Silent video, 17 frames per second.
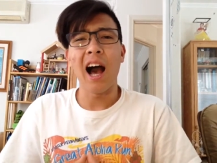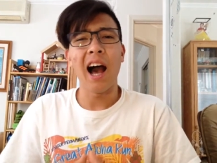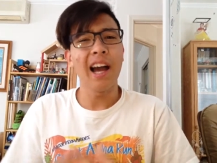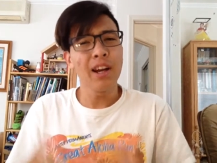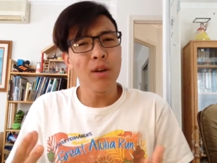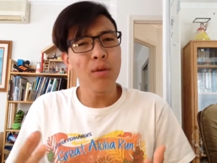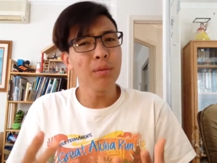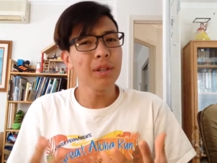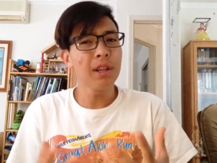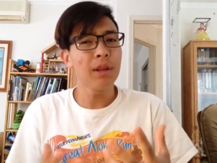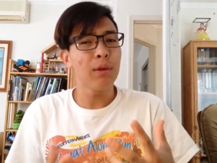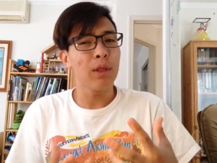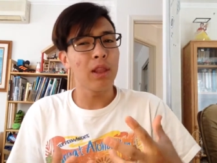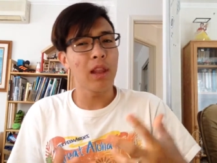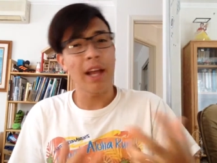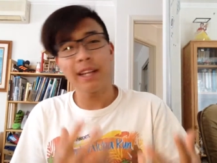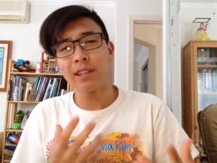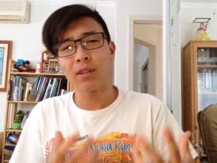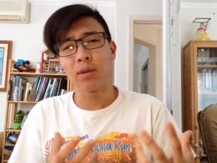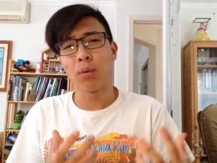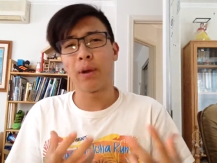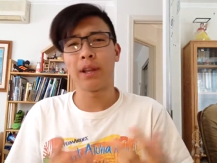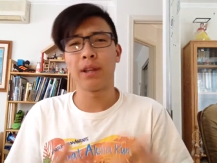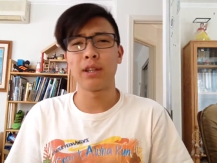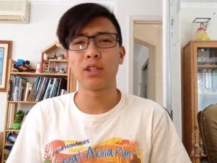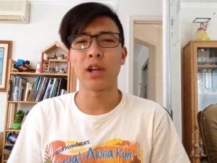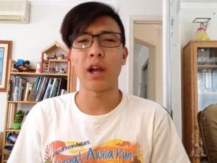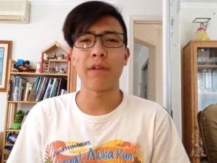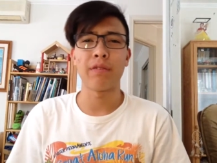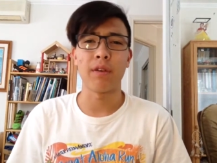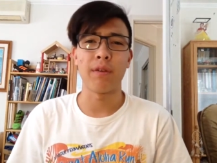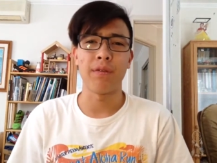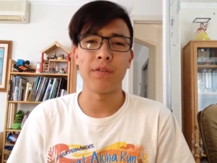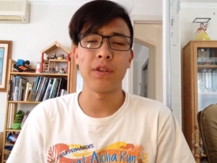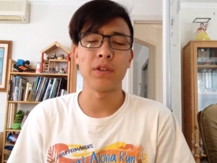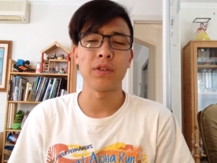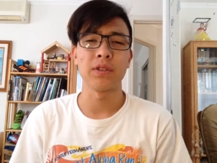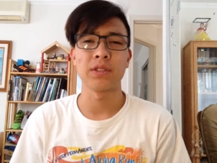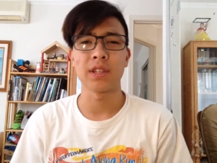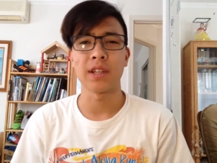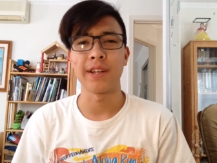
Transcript: I don't really like the way the Dri-FIT feels.